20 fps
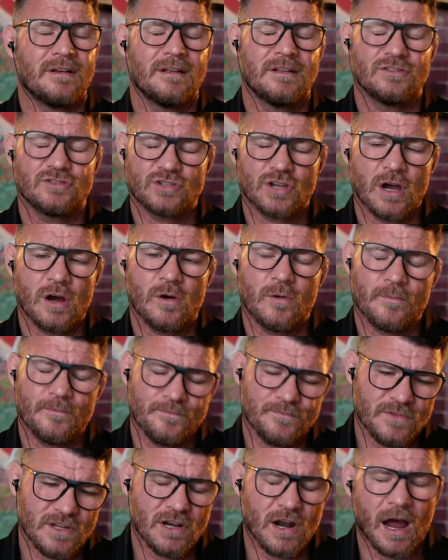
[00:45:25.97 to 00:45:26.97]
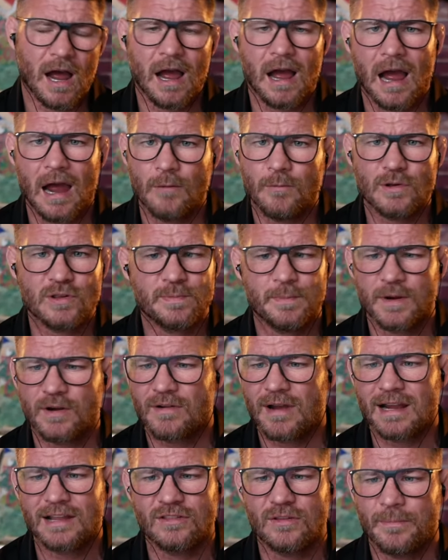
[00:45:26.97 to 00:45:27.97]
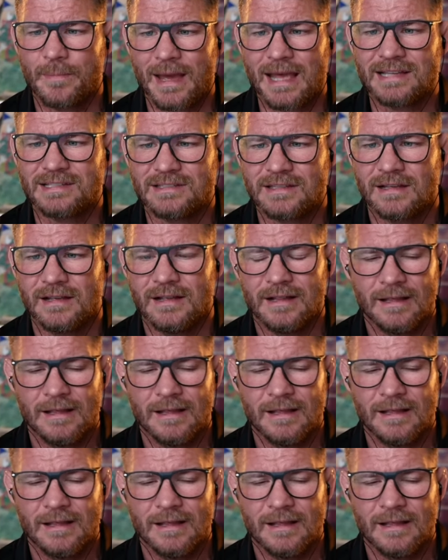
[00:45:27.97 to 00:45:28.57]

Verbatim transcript: So, you know, I, I wish McGregor the best.